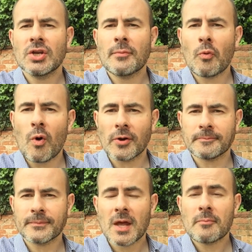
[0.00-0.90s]
Number one,
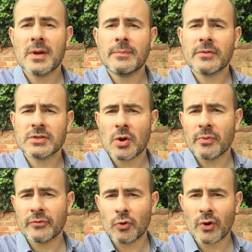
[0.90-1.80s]
people at the top
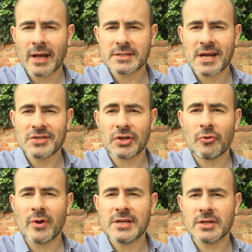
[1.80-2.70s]
of an organization
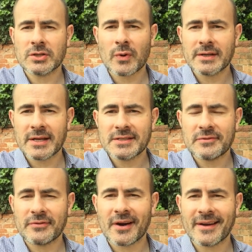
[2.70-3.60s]
are easier to
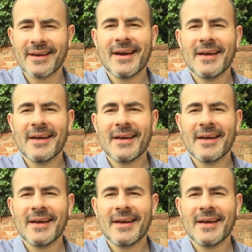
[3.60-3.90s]
identify.